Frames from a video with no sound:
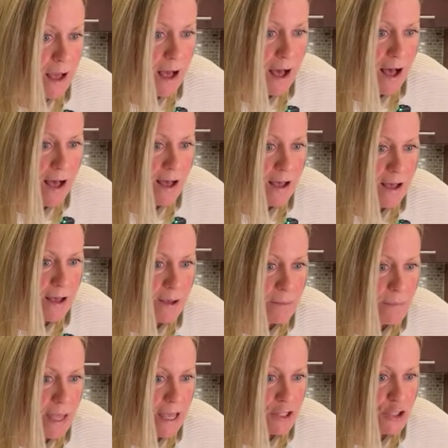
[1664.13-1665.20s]

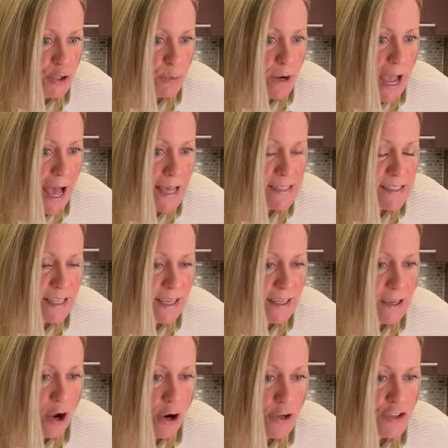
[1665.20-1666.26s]
And you were asking,
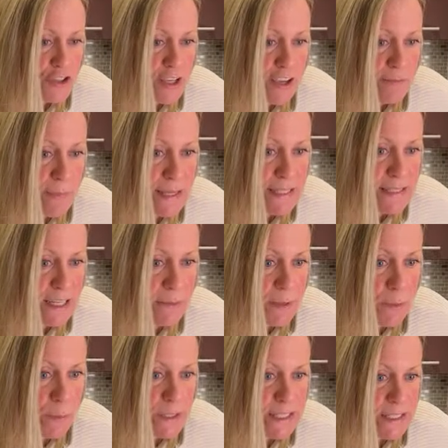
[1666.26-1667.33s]
Archie, if my
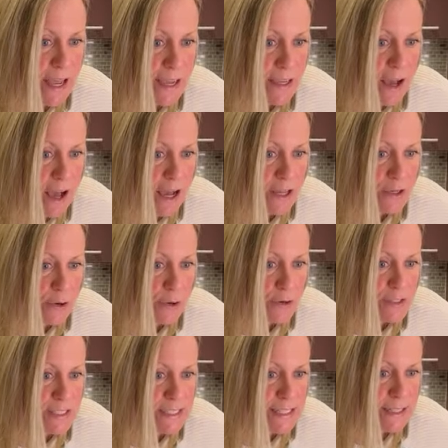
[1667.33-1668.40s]
cinnamon was Saigon or
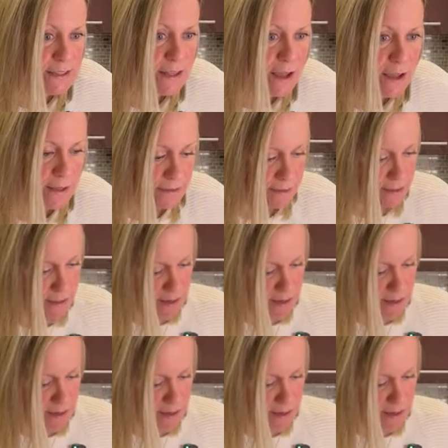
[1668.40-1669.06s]
Ceylon.